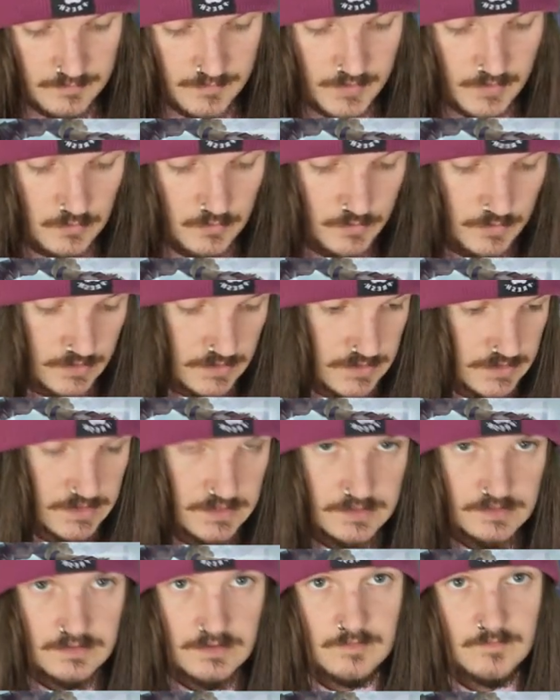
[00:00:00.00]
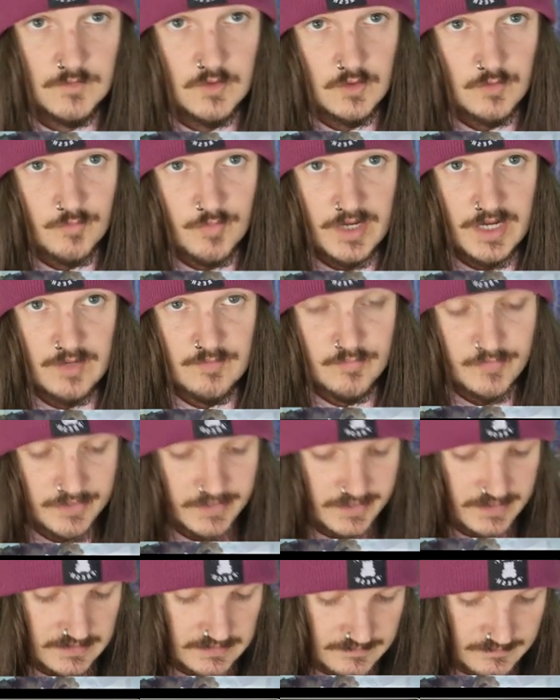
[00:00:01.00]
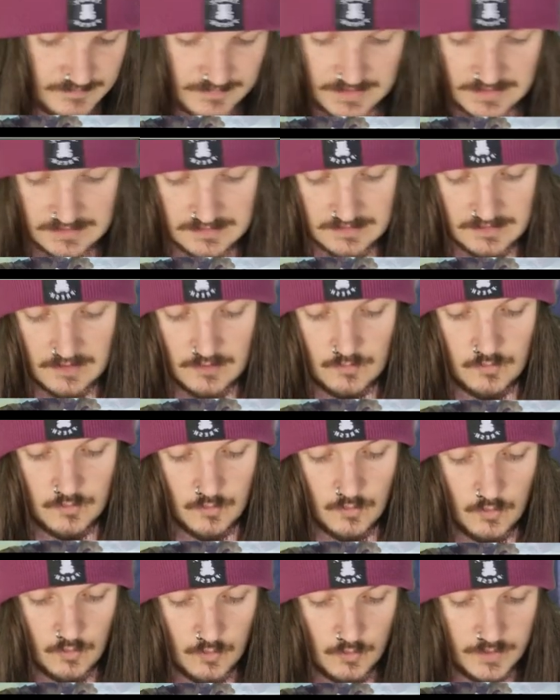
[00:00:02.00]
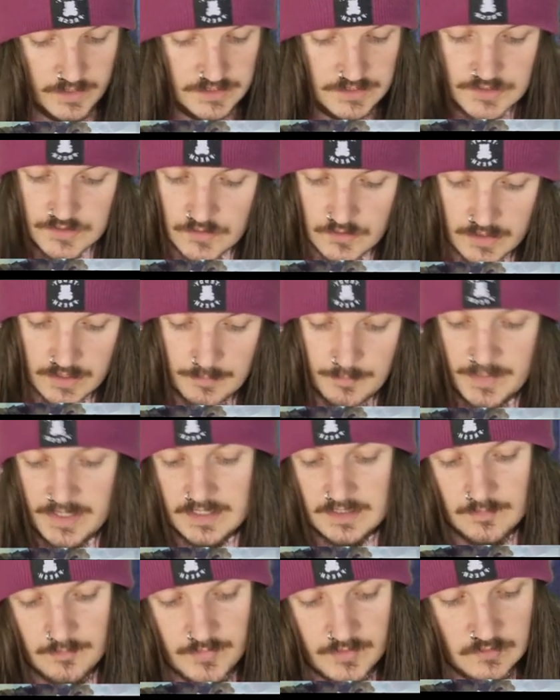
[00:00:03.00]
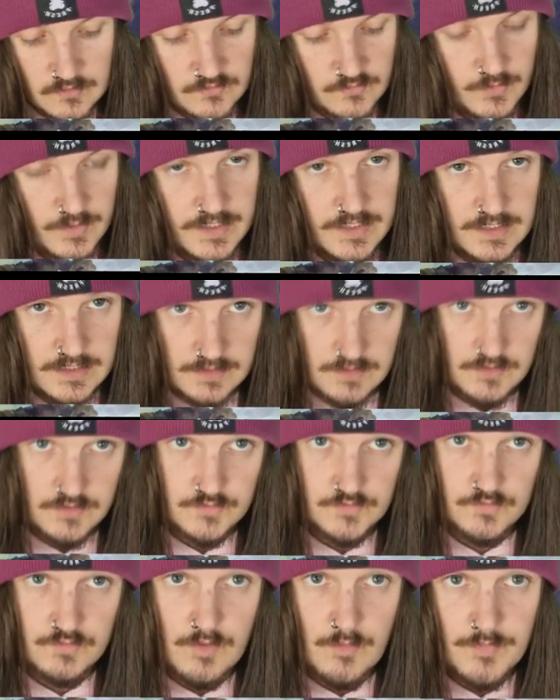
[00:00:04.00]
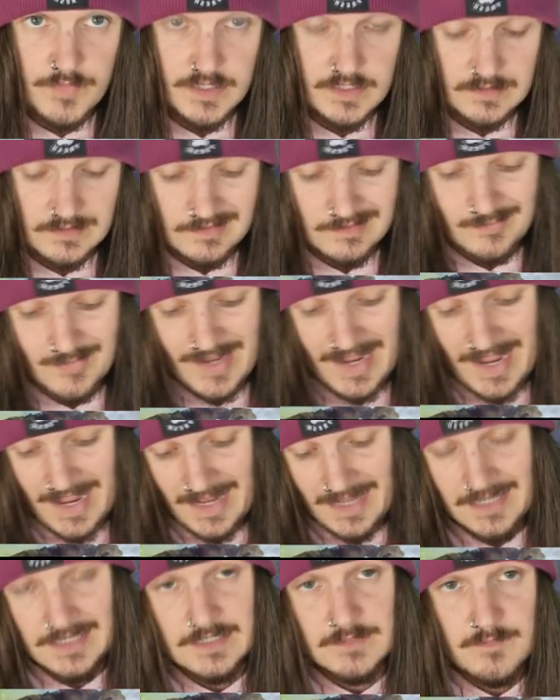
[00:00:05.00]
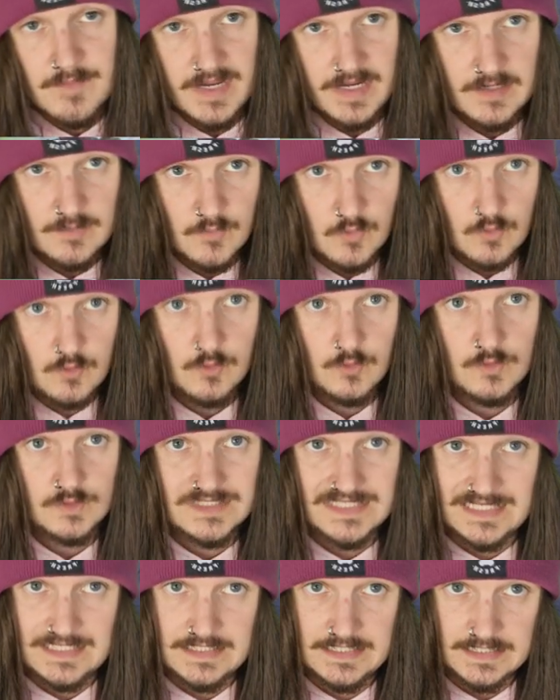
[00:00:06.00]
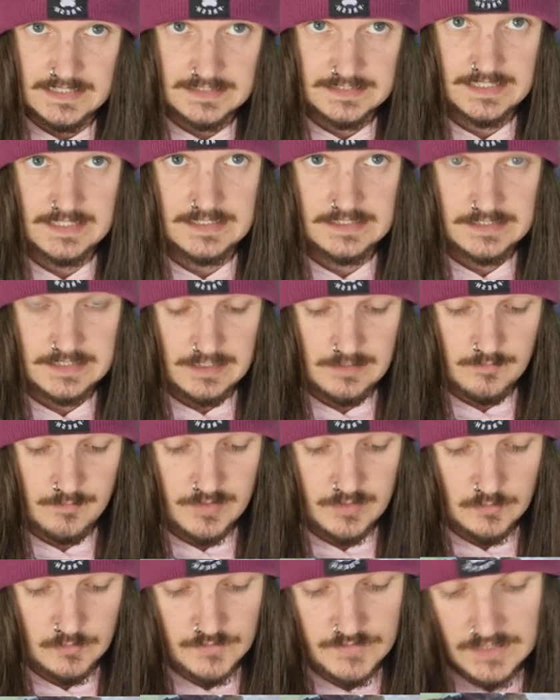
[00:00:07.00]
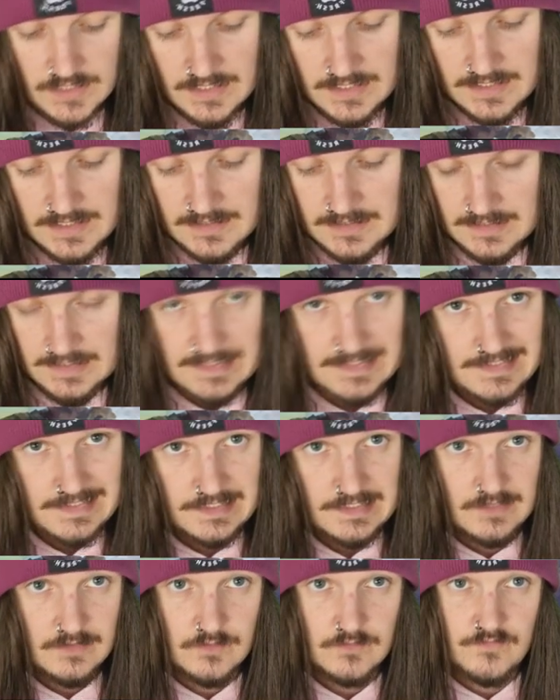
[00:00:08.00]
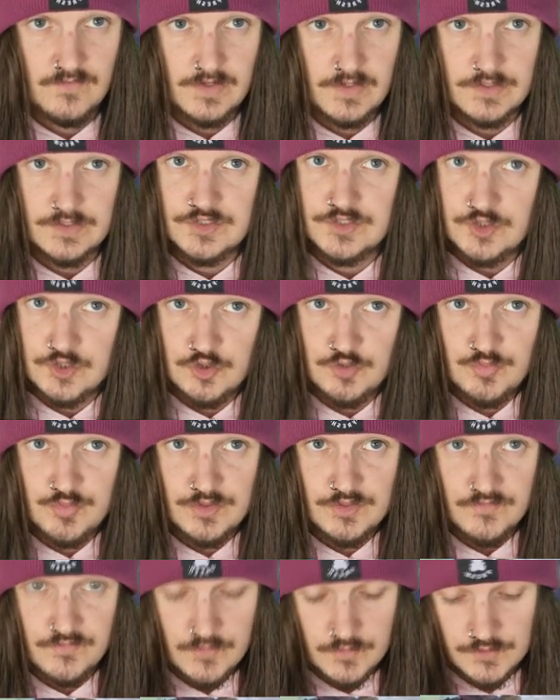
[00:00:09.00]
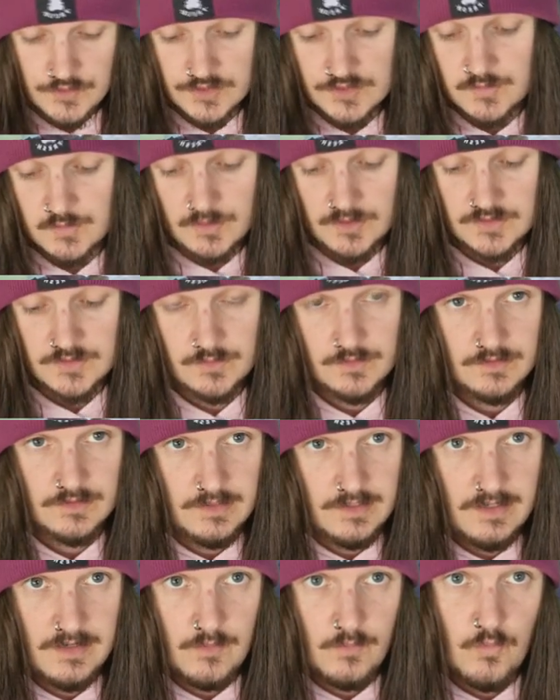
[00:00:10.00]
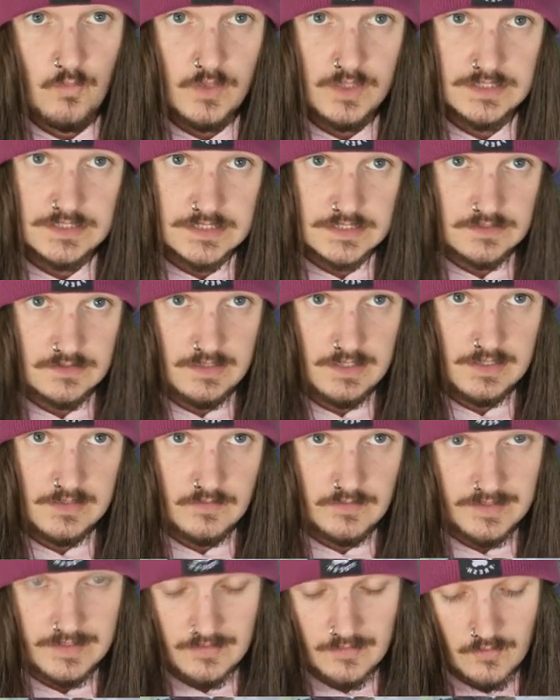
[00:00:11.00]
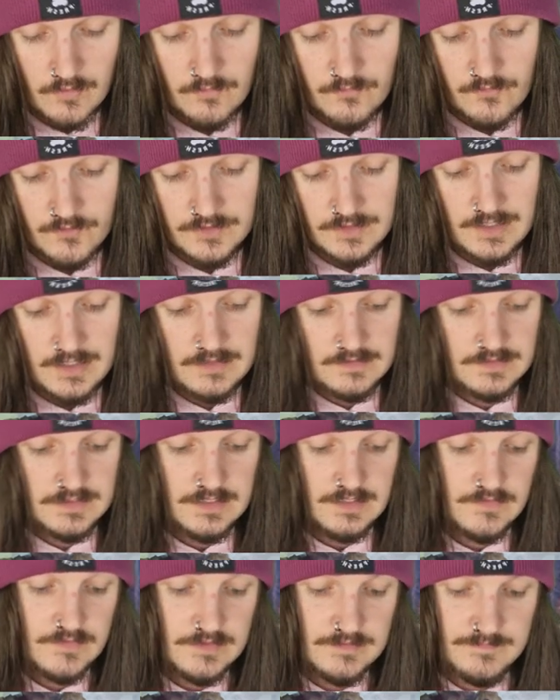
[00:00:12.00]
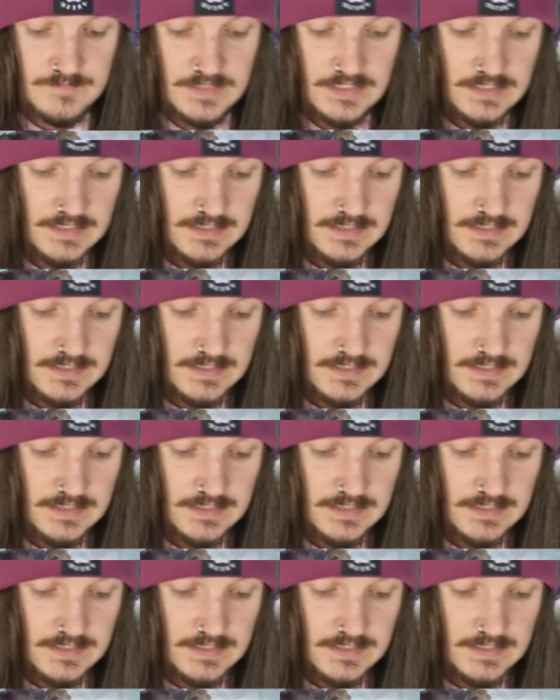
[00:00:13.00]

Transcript: Because I'm not a bad player, I will always try and make a build where you can use Romping Club and Mandible Claws in the exact same build. I think you're very stupid if you just want to rely on one side and not rely on the other.